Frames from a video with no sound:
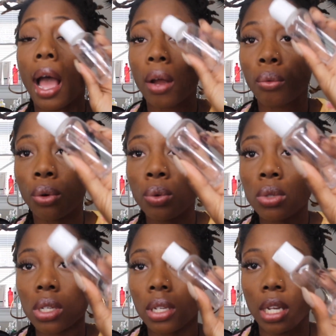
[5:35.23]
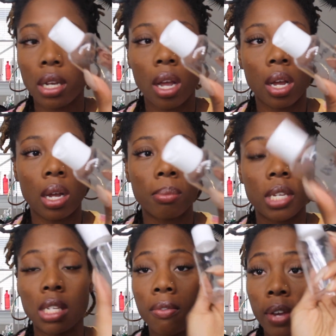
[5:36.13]
I wrote
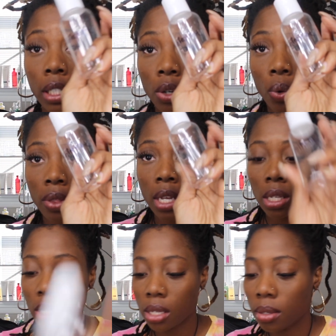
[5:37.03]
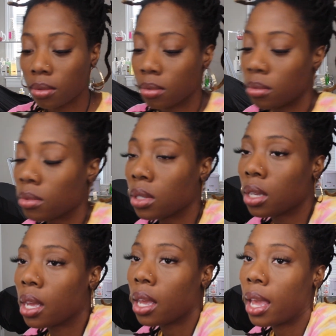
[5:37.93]
disinfectant on this,
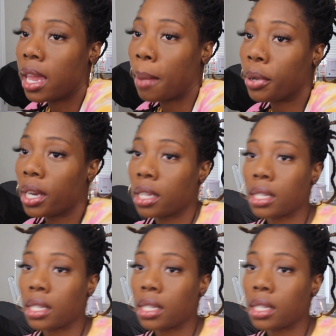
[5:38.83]
and I put it